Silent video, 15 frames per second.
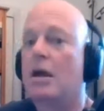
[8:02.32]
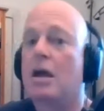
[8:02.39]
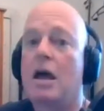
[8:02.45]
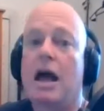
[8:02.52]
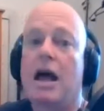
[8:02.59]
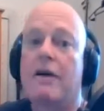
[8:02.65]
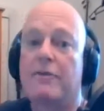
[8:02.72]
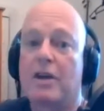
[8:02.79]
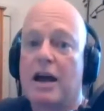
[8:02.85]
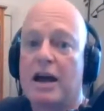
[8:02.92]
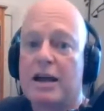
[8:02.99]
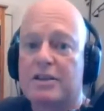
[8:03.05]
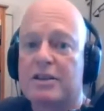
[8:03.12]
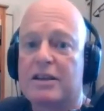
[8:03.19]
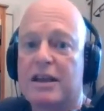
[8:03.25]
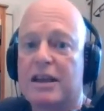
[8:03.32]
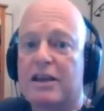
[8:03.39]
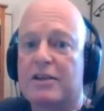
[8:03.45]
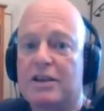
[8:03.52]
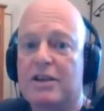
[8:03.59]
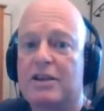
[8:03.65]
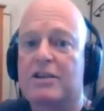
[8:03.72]
I've got to
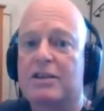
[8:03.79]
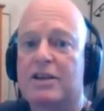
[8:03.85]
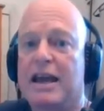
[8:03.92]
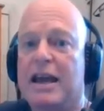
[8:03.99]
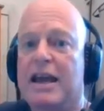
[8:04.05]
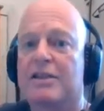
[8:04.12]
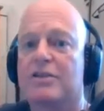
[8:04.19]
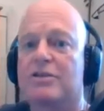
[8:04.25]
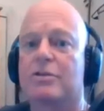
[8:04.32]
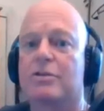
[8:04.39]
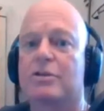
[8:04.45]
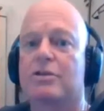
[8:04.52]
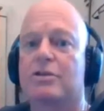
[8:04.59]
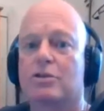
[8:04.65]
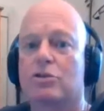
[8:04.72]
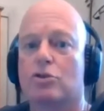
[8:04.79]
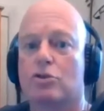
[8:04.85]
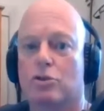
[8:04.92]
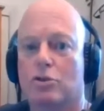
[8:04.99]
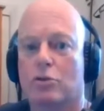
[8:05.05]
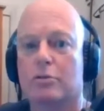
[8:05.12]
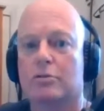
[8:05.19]
get this cancer in
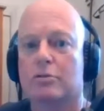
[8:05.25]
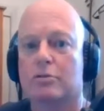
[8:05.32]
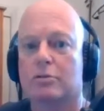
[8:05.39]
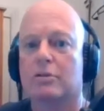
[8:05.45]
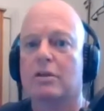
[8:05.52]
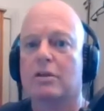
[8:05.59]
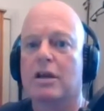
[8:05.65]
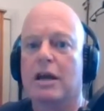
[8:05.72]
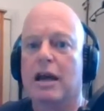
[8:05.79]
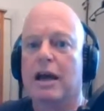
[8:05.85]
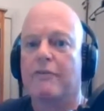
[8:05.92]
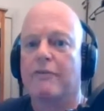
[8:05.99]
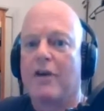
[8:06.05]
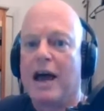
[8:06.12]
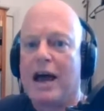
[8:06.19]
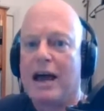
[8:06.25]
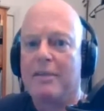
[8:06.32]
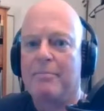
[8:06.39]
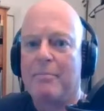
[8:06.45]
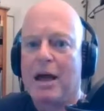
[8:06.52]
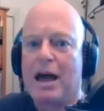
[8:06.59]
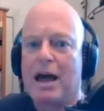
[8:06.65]
control and
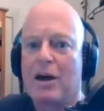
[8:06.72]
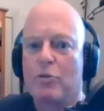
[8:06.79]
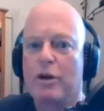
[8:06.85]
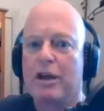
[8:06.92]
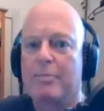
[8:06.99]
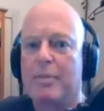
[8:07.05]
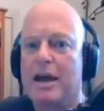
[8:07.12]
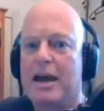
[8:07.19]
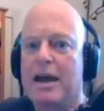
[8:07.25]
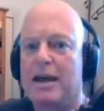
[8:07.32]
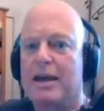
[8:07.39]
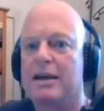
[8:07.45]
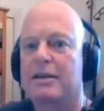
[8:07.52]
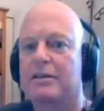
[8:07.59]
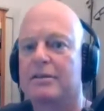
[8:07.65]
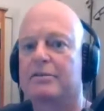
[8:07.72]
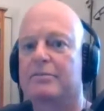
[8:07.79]
find my way back.